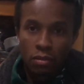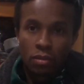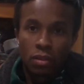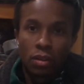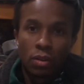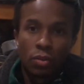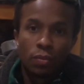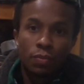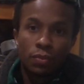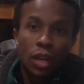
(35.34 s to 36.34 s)
So
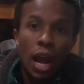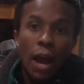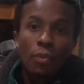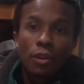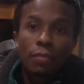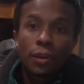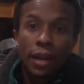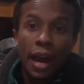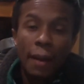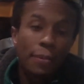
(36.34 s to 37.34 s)
I would have
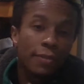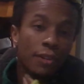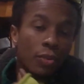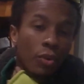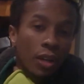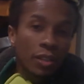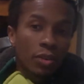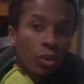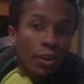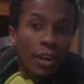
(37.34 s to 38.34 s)
been happy if there was,
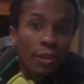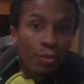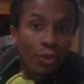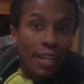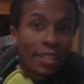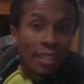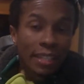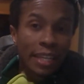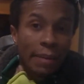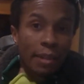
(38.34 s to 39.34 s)
or another
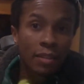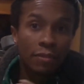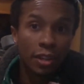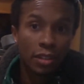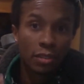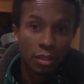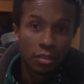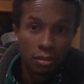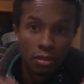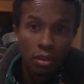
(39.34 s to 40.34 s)
racing game at the very
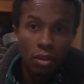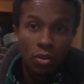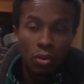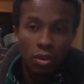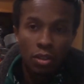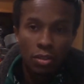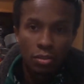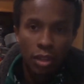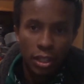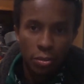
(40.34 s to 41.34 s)
least, or another
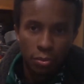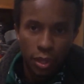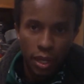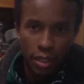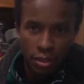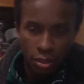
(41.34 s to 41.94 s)
Crash Bash.